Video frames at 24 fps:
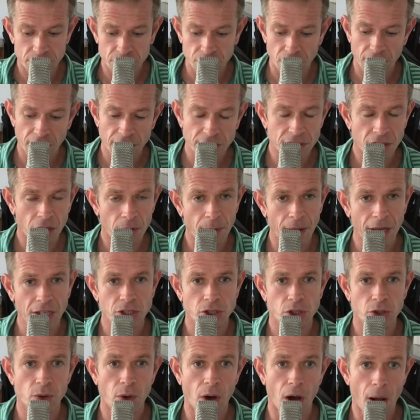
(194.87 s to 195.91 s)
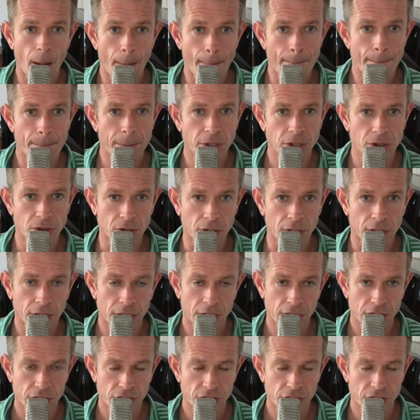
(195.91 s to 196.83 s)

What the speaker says: So let's go back to our middle